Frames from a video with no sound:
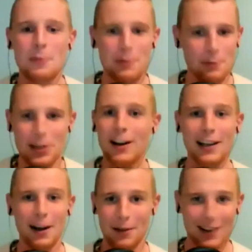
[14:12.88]
Sorry,
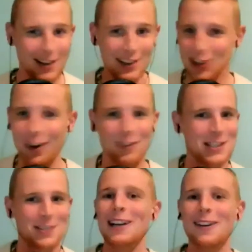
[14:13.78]
I'm going to cut you off
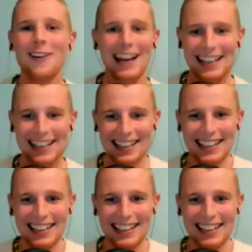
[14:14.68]
straight away.